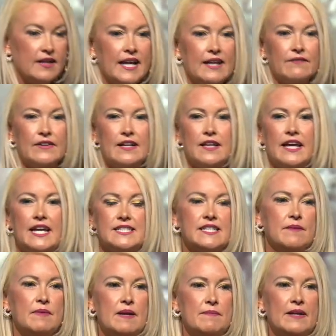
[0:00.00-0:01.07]
I realized
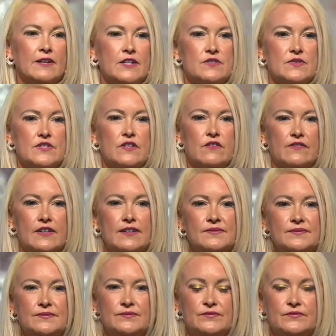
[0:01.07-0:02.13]
that my marriage was over.
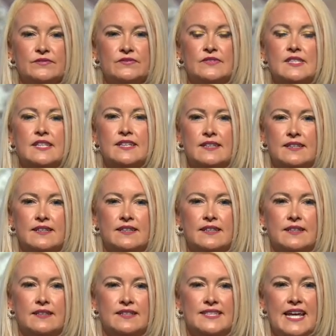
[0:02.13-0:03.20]

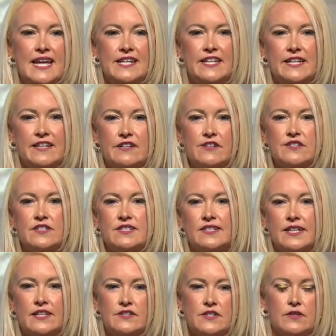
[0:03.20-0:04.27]
10 years
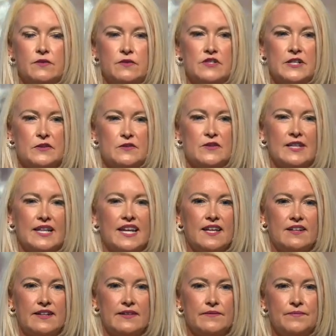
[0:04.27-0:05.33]
and two children
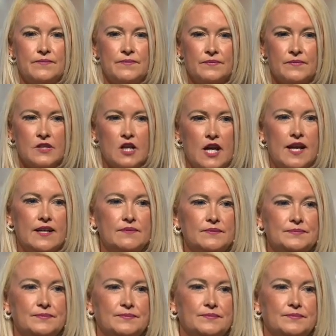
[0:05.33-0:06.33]
later, gone.